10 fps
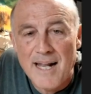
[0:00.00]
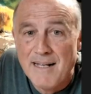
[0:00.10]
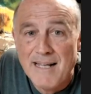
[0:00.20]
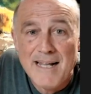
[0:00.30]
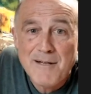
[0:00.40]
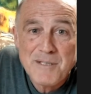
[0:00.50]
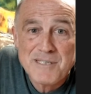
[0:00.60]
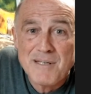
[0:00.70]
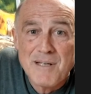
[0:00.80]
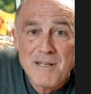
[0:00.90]
and I, I
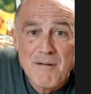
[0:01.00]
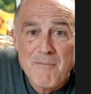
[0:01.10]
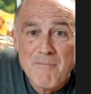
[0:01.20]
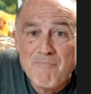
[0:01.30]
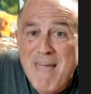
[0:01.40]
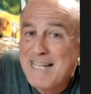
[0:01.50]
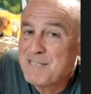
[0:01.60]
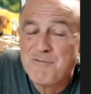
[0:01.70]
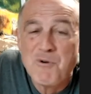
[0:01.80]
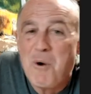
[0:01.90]
know it's
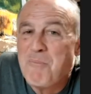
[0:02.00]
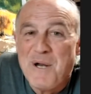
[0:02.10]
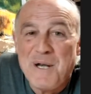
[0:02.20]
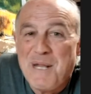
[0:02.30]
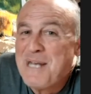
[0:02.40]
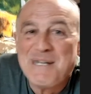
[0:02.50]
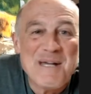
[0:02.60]
massive corporate,